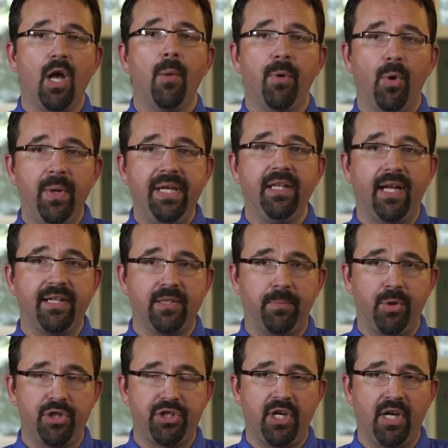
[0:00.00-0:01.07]
but we like to
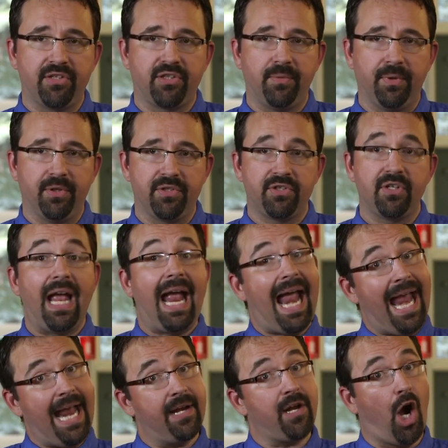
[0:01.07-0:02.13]
push customers
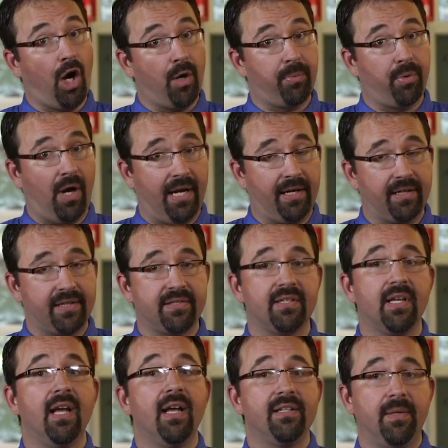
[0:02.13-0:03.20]
and our products
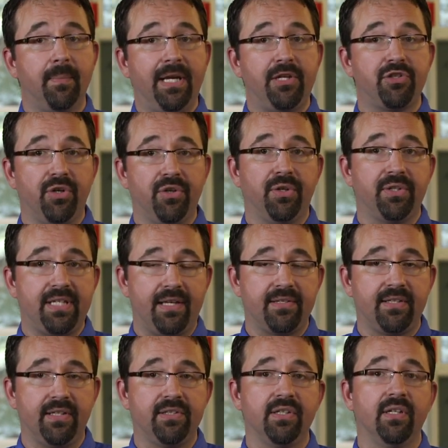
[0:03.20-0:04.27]
to make sure they're
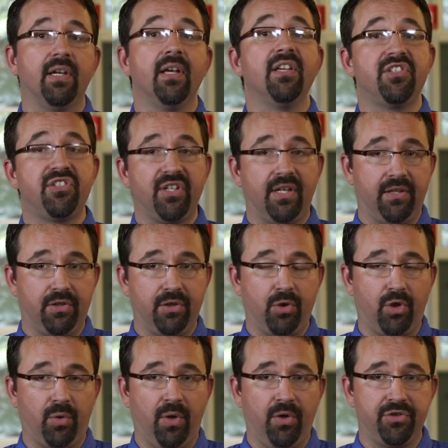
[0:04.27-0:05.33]
testing to cyclical
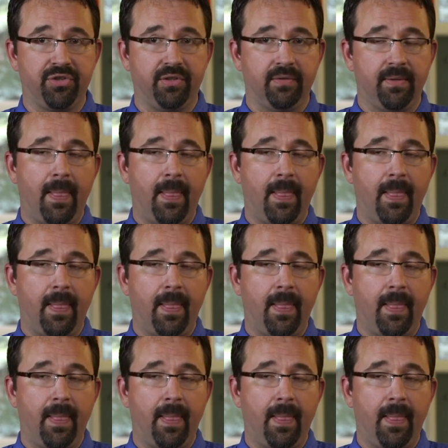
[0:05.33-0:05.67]
corrosion.